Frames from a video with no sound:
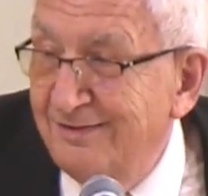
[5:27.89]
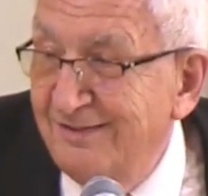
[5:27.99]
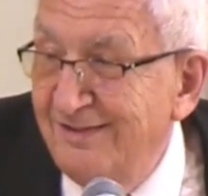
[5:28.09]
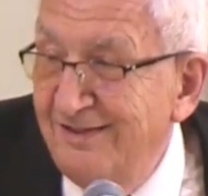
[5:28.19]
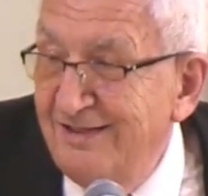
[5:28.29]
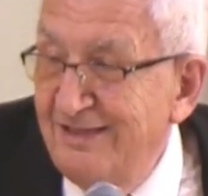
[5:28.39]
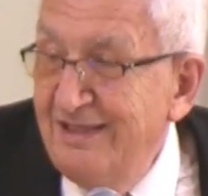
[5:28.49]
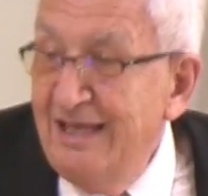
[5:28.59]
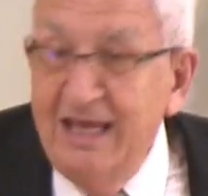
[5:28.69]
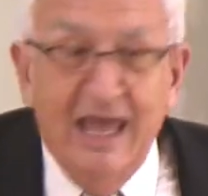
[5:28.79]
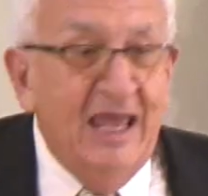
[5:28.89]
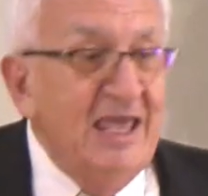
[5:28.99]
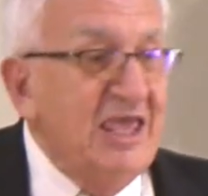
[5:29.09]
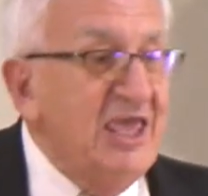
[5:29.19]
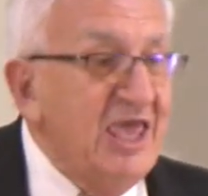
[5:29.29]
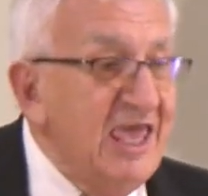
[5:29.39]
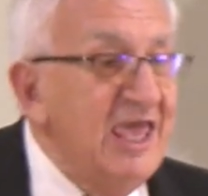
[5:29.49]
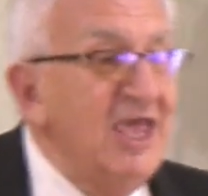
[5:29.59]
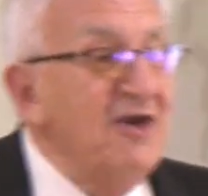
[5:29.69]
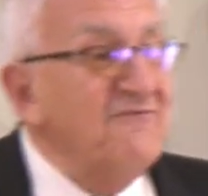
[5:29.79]
That's the way Germans lived
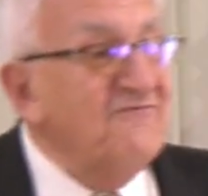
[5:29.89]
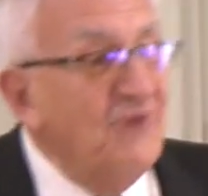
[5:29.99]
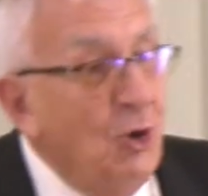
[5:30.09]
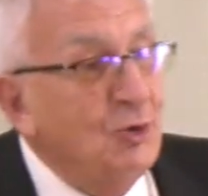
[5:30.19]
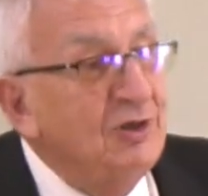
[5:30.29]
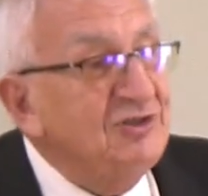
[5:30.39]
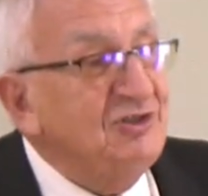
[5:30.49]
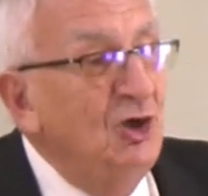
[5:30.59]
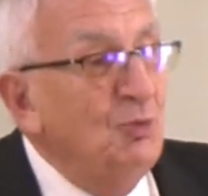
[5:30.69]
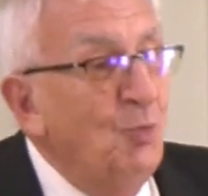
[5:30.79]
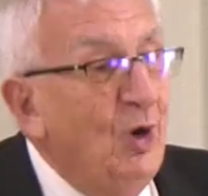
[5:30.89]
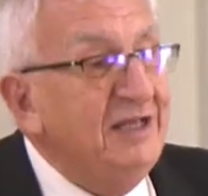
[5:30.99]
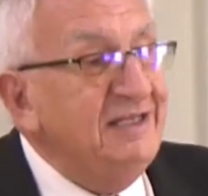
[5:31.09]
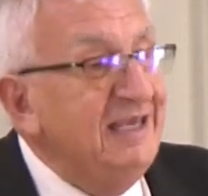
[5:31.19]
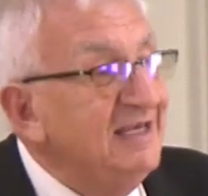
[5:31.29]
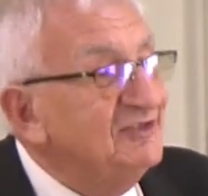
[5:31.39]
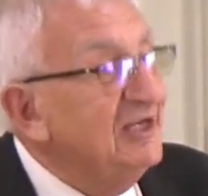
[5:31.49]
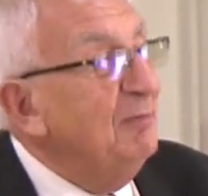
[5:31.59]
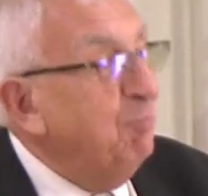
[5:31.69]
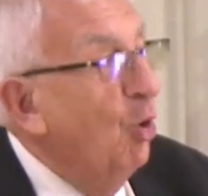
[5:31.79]
at that time, and to be honest with you, some of them
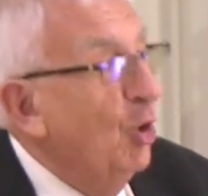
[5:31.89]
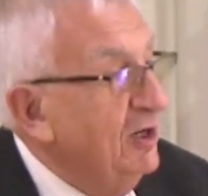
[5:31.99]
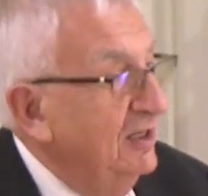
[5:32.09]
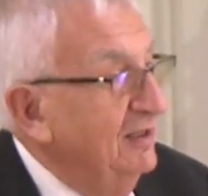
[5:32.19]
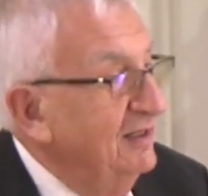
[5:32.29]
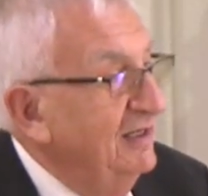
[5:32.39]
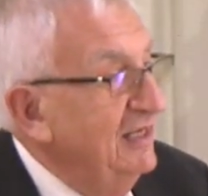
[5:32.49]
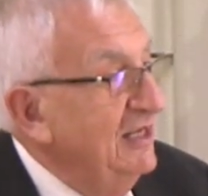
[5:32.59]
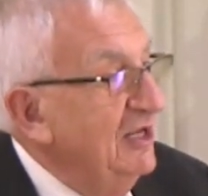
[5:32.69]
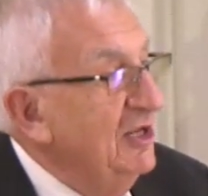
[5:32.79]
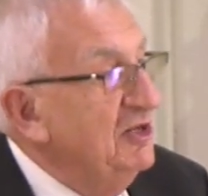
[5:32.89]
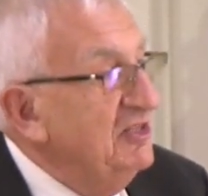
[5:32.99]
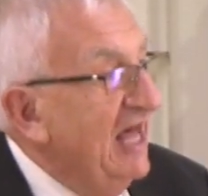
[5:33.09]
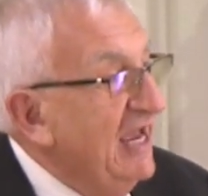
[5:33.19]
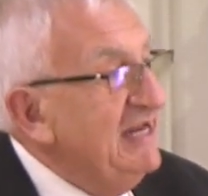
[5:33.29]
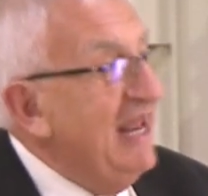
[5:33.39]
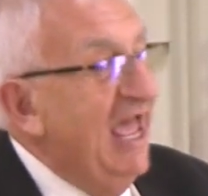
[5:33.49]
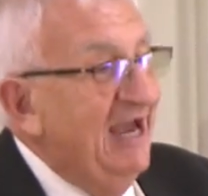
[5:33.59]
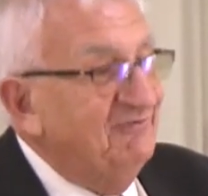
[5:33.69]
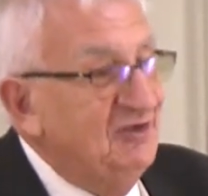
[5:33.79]
even today like that.
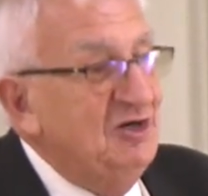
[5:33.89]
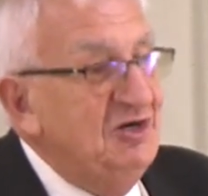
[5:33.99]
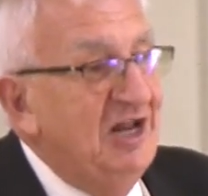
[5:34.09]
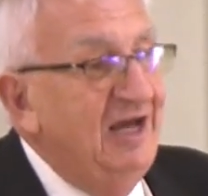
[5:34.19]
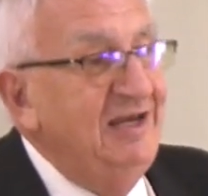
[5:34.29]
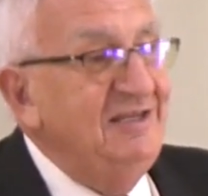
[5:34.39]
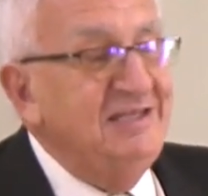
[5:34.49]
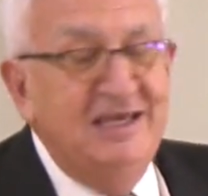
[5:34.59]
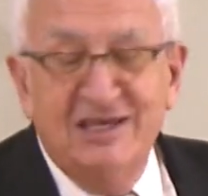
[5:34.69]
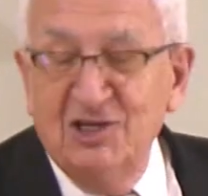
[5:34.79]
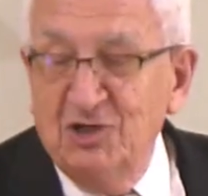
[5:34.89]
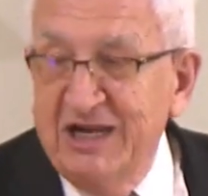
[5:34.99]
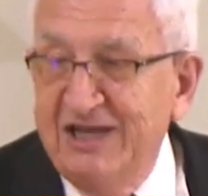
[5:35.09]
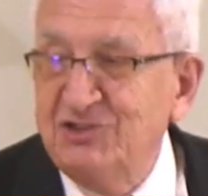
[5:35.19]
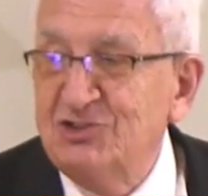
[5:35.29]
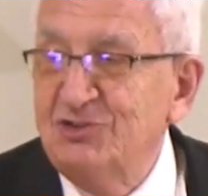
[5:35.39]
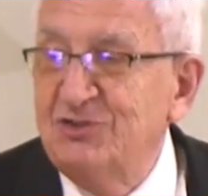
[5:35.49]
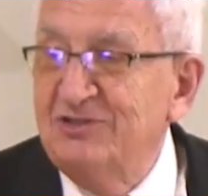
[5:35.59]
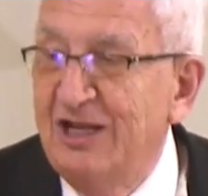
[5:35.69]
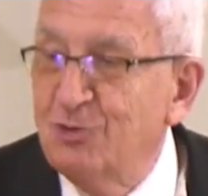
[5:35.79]
He focused
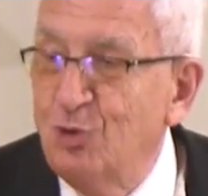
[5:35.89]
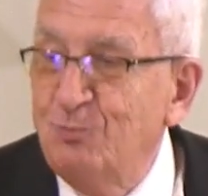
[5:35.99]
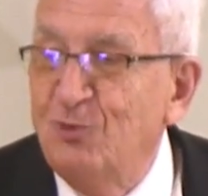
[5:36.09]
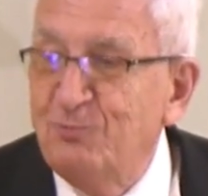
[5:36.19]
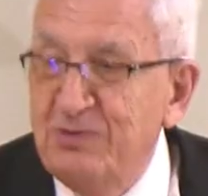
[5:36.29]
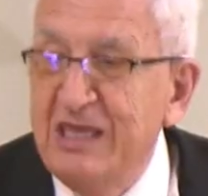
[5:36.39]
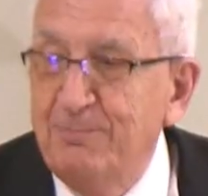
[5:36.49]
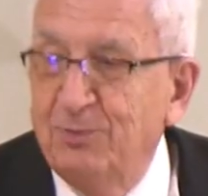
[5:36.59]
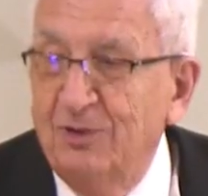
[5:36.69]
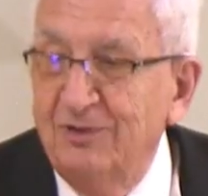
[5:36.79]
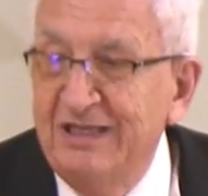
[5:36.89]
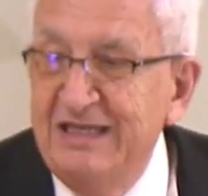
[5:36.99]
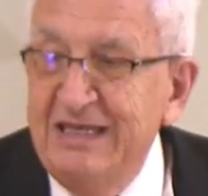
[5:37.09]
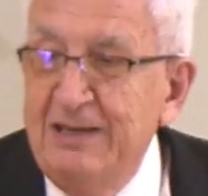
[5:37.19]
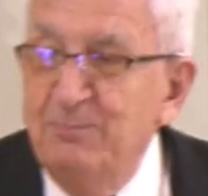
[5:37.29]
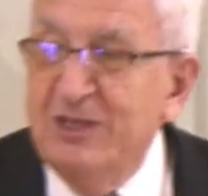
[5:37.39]
on what is important.